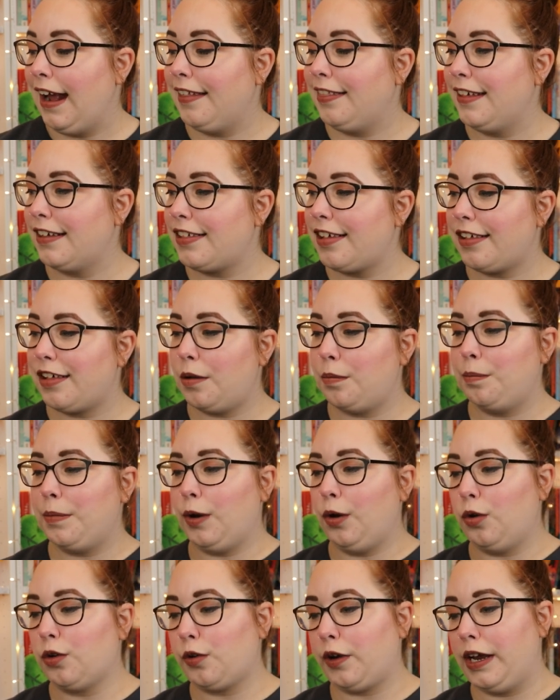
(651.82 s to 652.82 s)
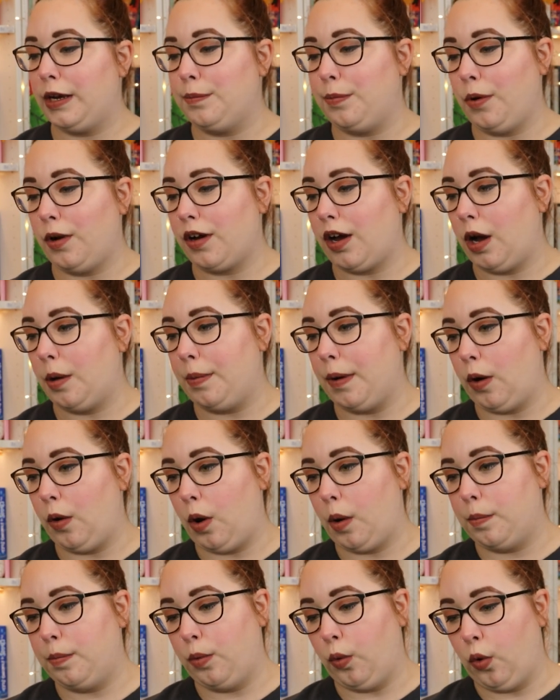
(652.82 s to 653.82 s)
and this is a middle grade book
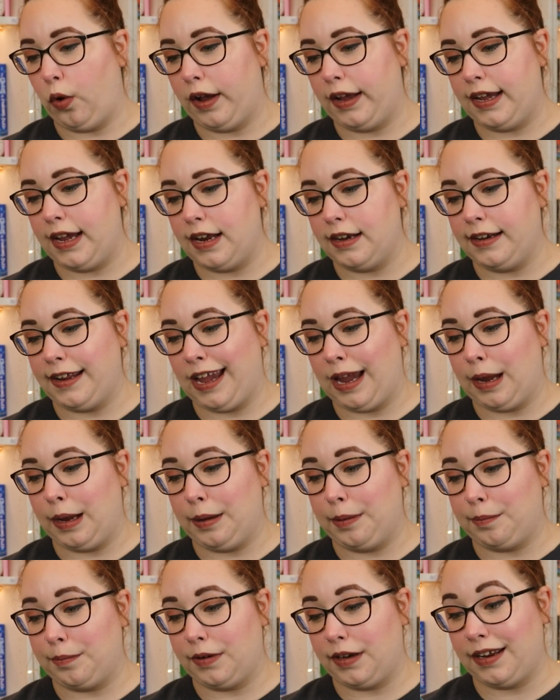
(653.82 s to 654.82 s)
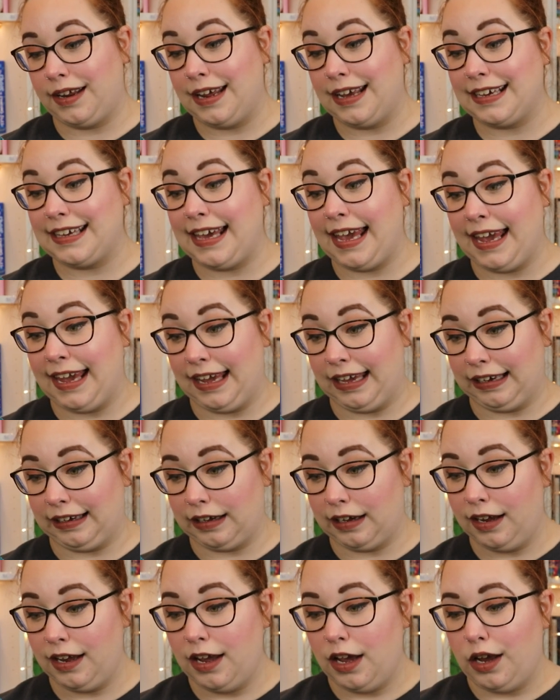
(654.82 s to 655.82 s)
about a boy named
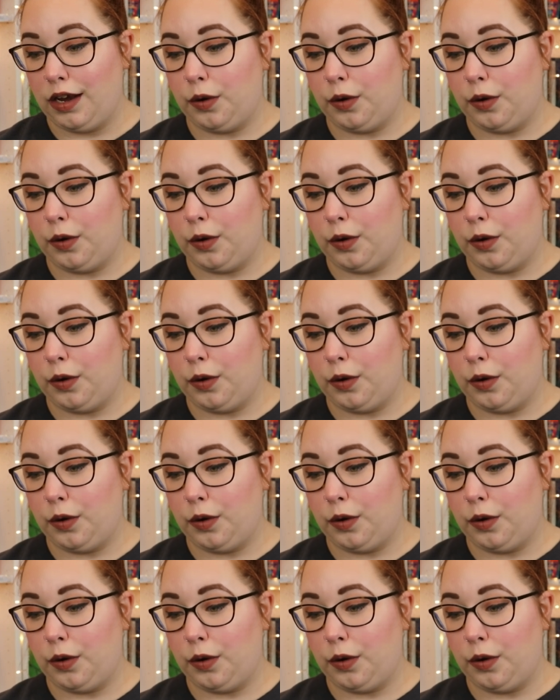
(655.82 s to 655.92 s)
King,